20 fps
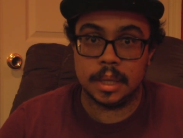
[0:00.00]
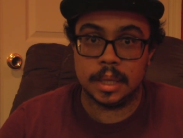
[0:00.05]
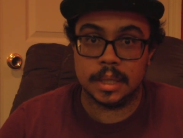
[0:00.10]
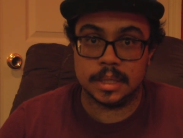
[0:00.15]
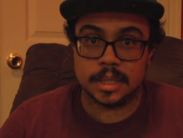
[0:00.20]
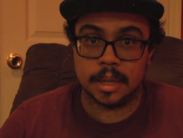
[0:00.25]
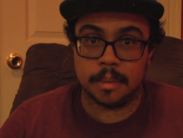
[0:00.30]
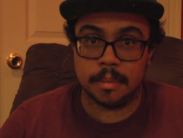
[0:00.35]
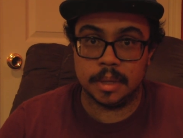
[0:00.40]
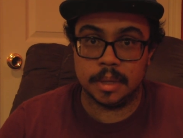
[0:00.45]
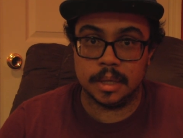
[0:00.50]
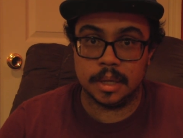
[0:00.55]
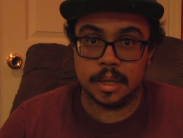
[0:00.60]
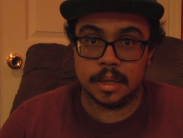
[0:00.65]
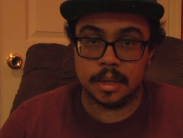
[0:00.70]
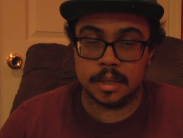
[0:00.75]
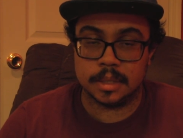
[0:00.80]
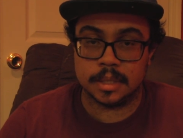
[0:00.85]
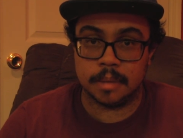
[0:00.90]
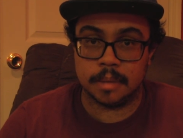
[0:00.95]
in some of
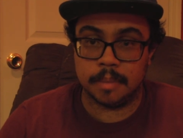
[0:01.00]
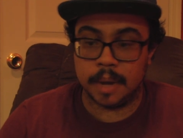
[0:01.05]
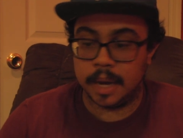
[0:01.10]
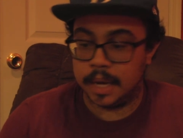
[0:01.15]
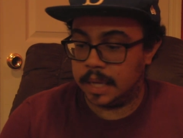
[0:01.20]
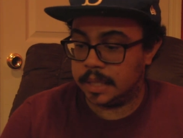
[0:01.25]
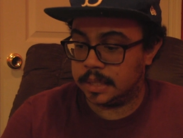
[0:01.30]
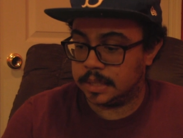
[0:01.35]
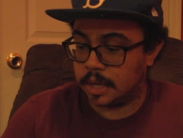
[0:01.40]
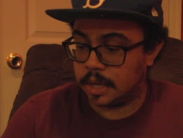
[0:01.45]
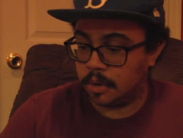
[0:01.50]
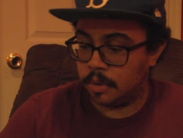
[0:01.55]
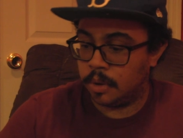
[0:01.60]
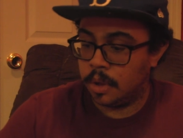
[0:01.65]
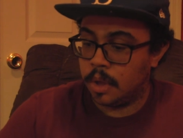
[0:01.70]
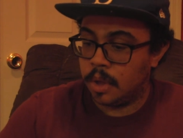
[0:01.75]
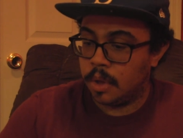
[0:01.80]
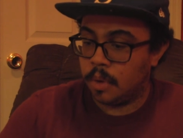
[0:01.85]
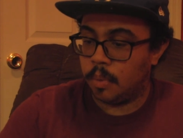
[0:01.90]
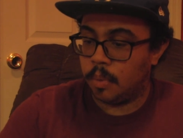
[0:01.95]
the, and
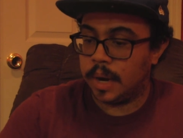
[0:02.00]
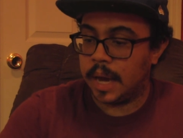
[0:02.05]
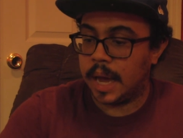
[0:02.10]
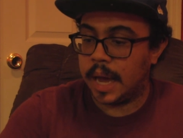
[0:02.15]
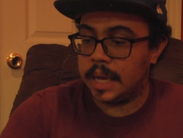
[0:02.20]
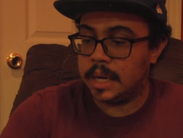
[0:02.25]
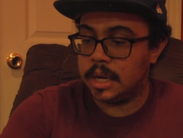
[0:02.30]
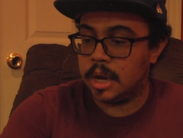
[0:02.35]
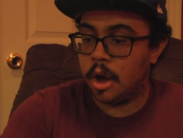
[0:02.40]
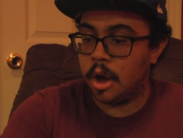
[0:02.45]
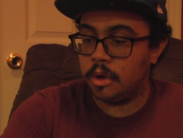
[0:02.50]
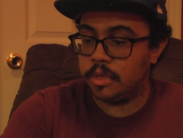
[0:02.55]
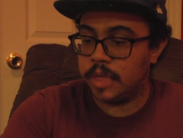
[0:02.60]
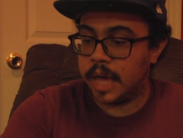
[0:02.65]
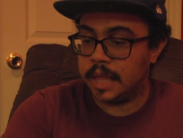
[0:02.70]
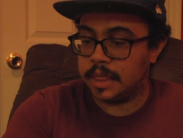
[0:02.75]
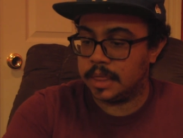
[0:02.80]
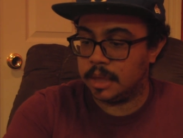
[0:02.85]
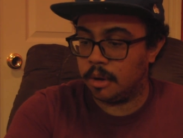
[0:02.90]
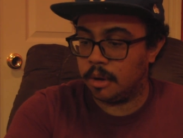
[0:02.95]
so when I know
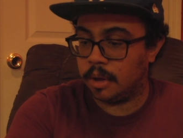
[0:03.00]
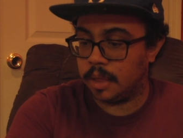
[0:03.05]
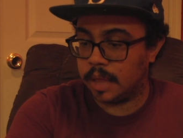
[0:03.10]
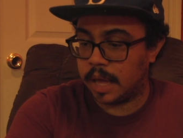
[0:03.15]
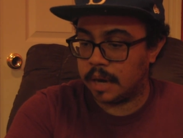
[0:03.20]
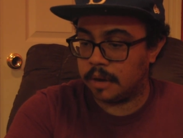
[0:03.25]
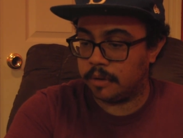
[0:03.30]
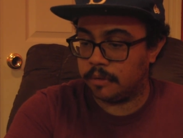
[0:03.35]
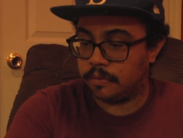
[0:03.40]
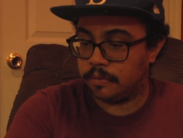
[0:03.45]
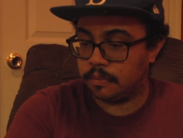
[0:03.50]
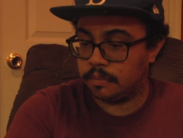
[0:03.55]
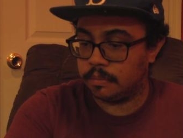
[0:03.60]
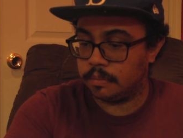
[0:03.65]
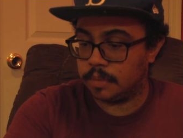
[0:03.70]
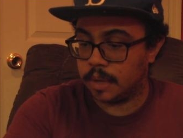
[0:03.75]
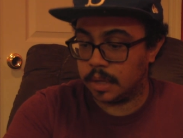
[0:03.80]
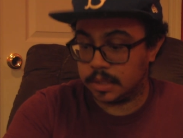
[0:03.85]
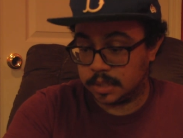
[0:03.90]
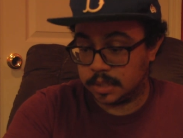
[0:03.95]
that there are a lot of,
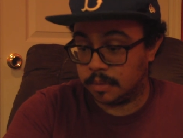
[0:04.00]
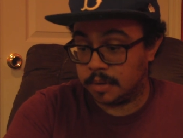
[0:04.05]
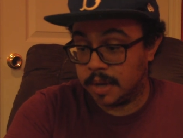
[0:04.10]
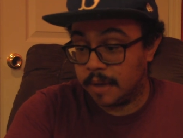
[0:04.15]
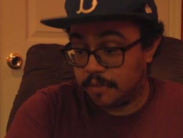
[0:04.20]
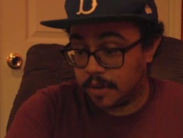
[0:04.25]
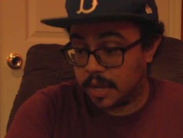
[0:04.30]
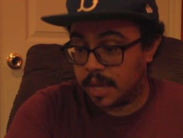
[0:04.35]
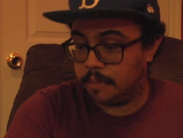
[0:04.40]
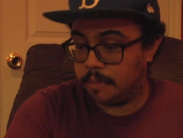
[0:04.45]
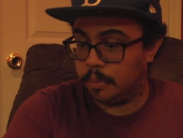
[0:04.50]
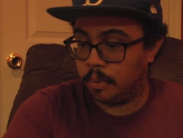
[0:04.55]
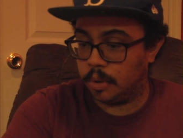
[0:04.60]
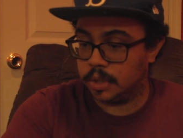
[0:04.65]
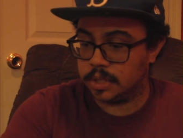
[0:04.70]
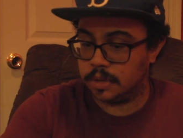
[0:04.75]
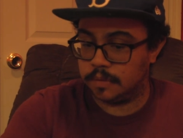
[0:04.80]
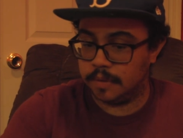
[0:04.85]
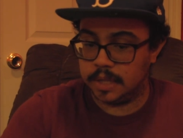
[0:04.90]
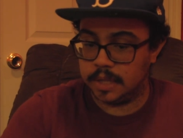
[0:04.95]
a significant
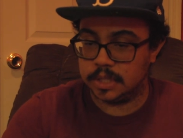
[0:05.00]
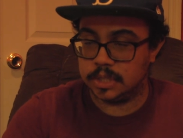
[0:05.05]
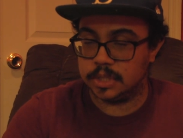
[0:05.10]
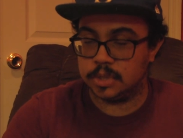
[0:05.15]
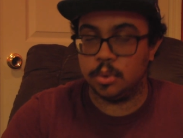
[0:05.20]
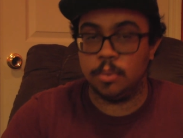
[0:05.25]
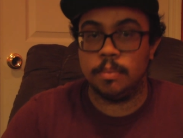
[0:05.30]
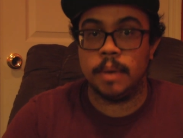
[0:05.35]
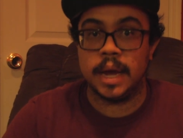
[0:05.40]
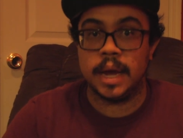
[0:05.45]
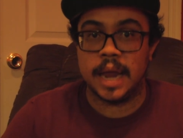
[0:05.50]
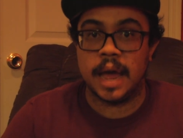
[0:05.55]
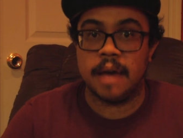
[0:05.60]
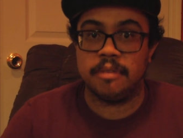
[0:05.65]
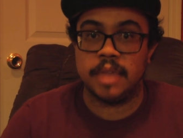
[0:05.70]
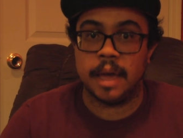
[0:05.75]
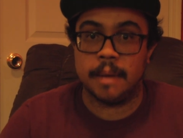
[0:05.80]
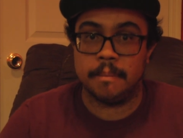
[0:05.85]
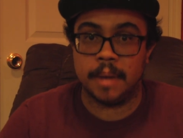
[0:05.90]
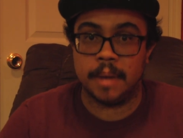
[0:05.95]
portion of Asians who might
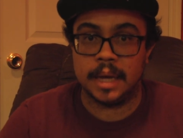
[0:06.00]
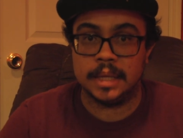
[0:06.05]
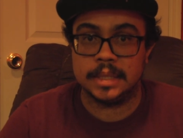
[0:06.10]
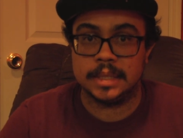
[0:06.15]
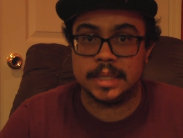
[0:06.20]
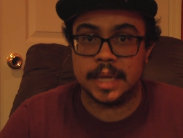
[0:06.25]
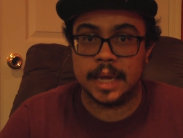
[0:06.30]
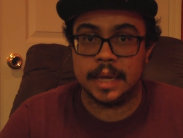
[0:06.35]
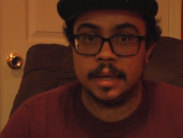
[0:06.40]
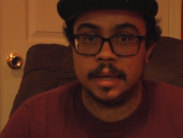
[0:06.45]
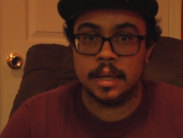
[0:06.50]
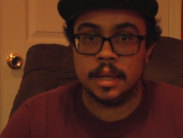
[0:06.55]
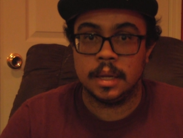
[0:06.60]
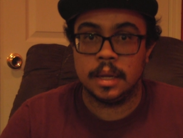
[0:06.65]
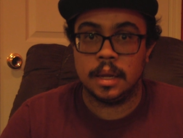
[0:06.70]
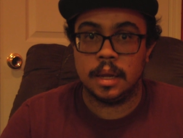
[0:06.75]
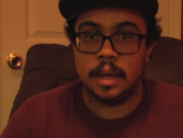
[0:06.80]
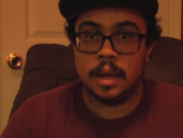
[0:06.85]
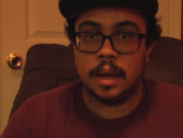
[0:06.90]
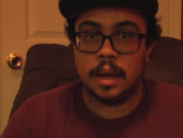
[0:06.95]
have that mindset,
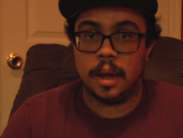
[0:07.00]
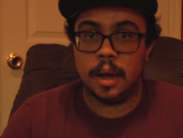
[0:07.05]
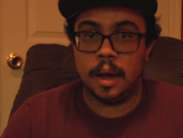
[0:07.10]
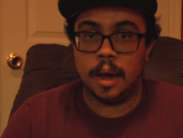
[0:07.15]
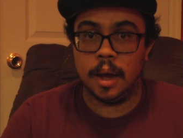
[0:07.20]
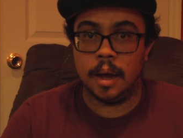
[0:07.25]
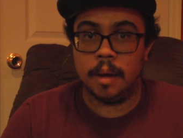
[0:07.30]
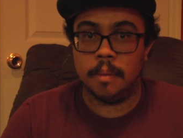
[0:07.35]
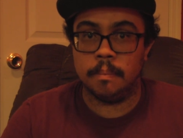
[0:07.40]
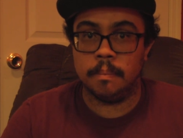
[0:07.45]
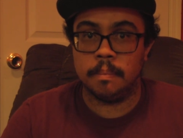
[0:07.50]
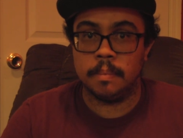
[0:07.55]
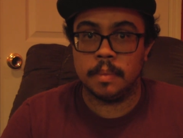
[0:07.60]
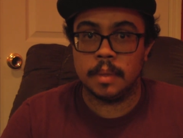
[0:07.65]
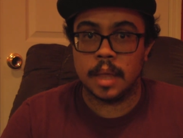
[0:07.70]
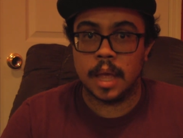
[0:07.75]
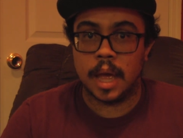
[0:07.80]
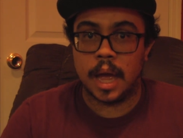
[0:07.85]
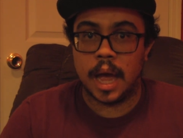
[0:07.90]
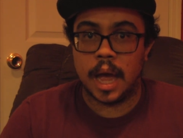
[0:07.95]

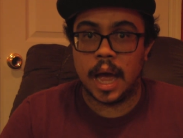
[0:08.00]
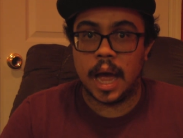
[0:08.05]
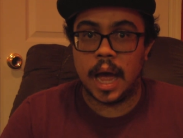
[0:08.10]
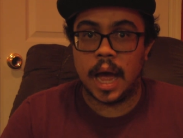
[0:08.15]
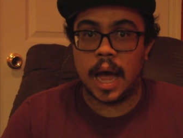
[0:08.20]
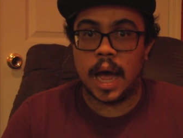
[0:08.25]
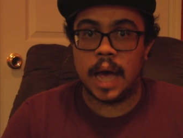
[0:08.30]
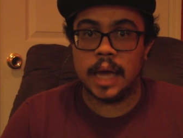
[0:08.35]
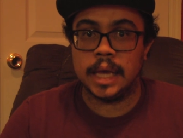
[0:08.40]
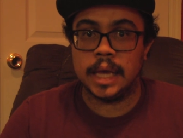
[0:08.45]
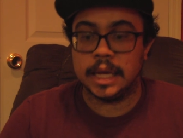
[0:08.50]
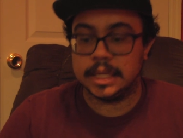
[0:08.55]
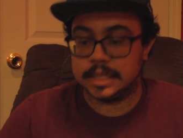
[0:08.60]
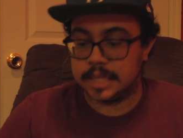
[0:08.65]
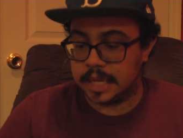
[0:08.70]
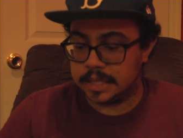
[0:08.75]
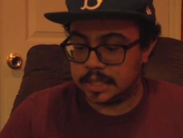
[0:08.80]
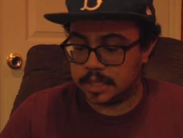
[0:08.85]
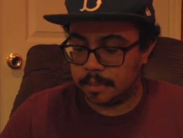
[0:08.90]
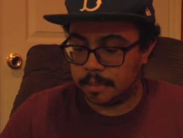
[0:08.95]
I
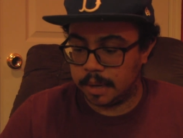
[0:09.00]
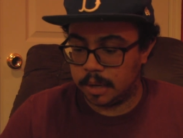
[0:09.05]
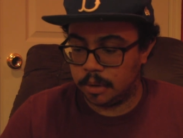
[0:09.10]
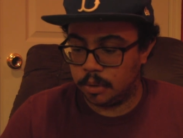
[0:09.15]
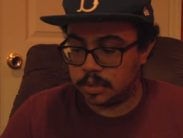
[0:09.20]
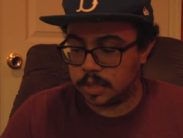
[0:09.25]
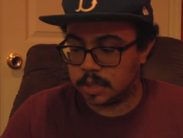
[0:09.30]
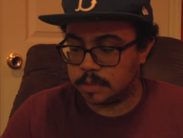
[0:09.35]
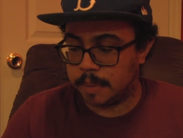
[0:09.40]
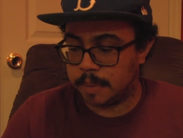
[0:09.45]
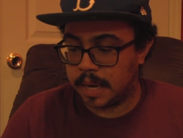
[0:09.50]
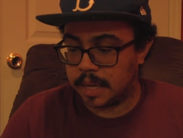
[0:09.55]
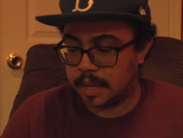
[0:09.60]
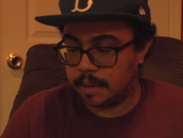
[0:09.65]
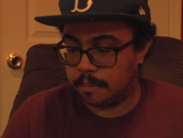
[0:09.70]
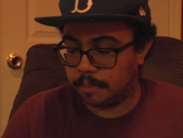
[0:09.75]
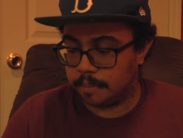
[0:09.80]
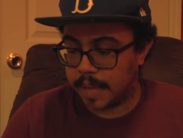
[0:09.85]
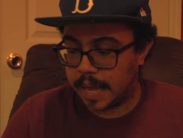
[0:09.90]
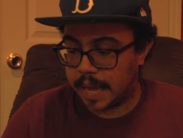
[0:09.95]
guess as somebody who's
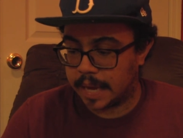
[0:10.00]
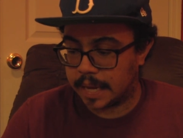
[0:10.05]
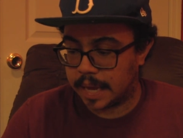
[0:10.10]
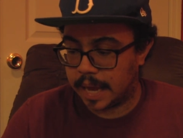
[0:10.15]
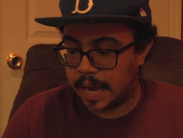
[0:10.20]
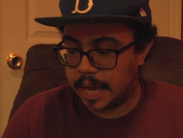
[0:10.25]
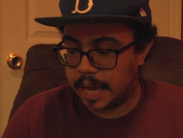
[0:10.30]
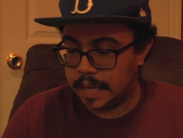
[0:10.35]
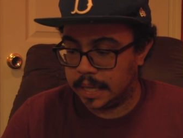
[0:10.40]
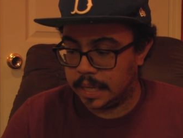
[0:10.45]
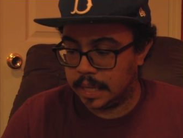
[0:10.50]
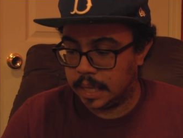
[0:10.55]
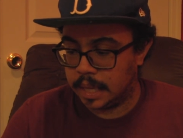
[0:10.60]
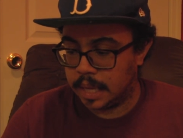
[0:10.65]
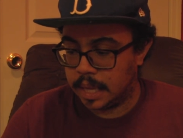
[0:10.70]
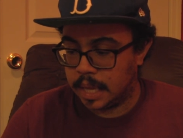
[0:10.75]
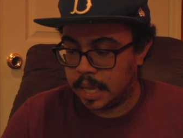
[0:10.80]
Hispanic and black, I'm